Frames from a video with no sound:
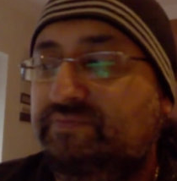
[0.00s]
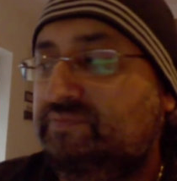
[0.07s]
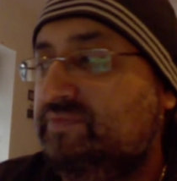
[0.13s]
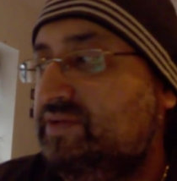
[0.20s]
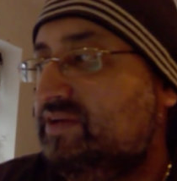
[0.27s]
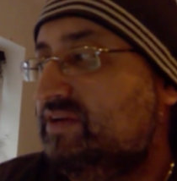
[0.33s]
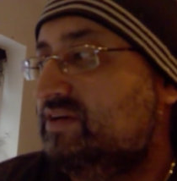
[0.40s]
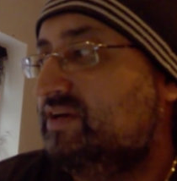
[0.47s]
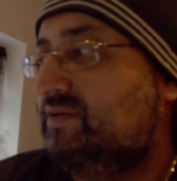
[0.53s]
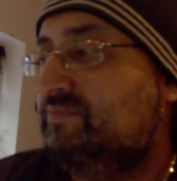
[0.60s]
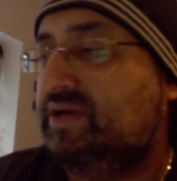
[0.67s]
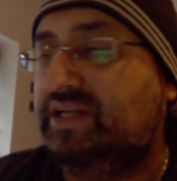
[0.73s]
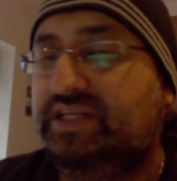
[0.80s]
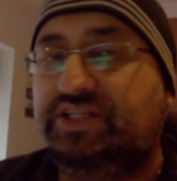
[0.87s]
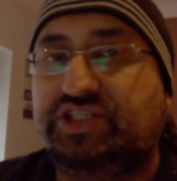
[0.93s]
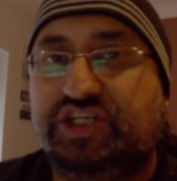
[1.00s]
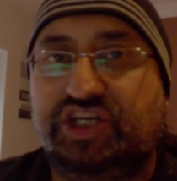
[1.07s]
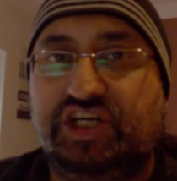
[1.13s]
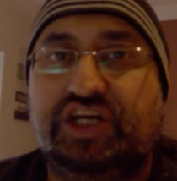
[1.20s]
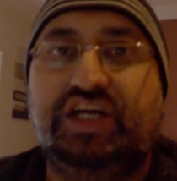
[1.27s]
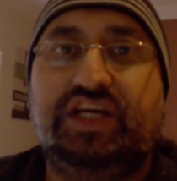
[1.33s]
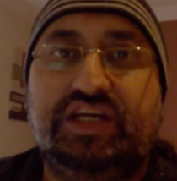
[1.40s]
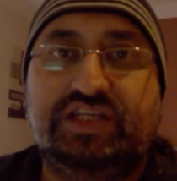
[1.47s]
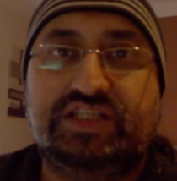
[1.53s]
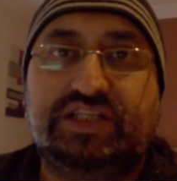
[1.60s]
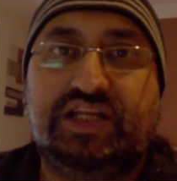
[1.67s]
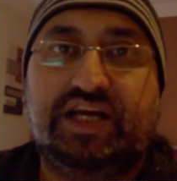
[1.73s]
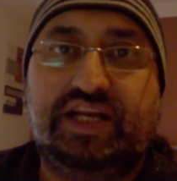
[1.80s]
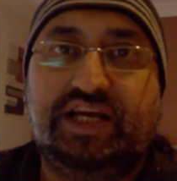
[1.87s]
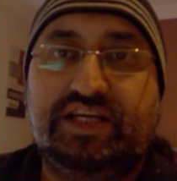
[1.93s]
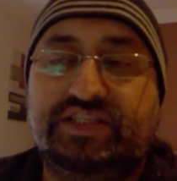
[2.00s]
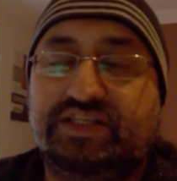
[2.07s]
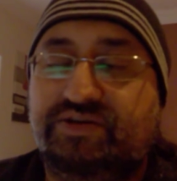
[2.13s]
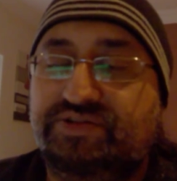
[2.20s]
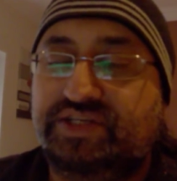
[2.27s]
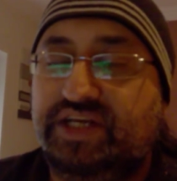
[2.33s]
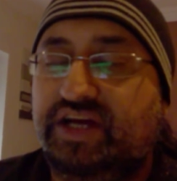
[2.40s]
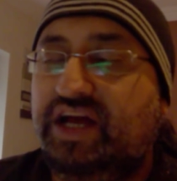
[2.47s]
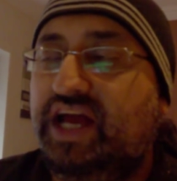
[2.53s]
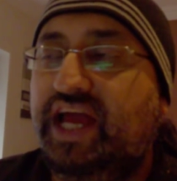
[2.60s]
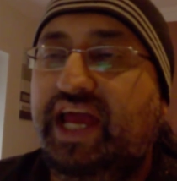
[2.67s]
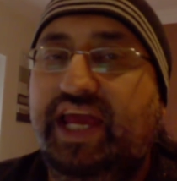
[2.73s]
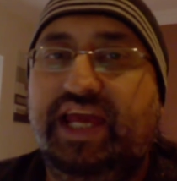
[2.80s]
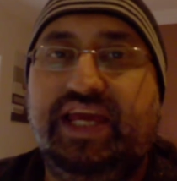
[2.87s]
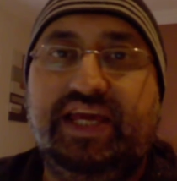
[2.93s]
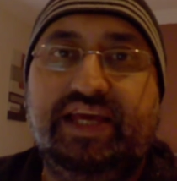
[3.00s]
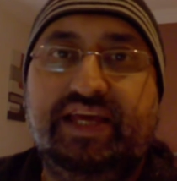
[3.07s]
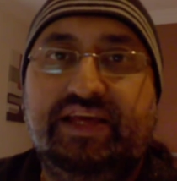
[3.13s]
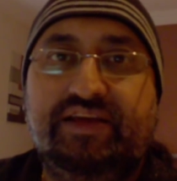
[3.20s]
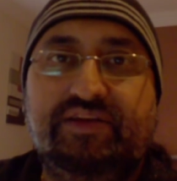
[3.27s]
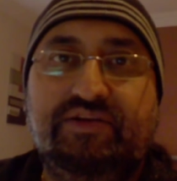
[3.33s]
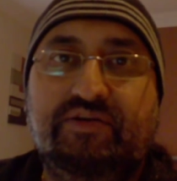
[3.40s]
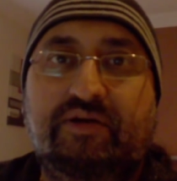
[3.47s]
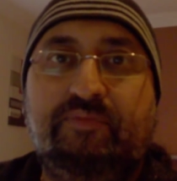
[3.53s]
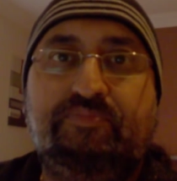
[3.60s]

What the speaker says: You know, I'm at least courteous like that. So I'll say, hi, you're a